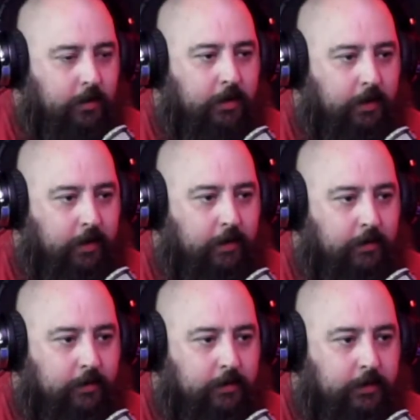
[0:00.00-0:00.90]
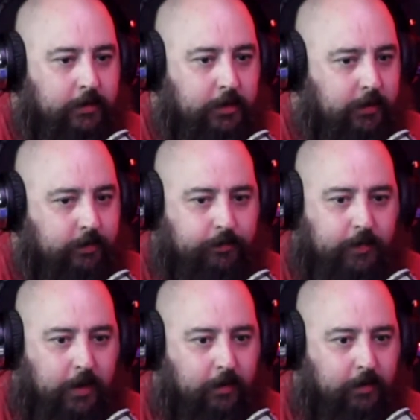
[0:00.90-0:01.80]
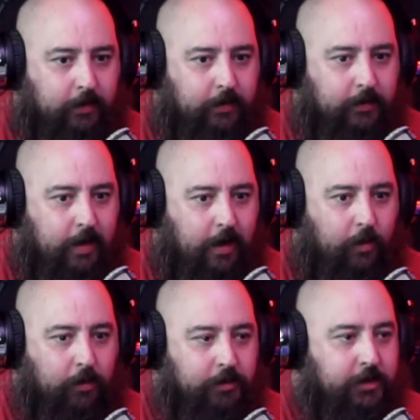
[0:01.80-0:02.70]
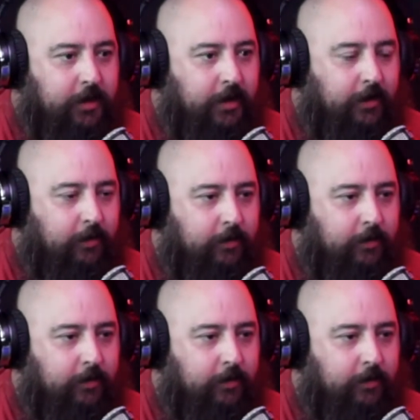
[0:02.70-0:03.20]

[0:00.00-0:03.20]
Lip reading: You know, she's. How old is she now?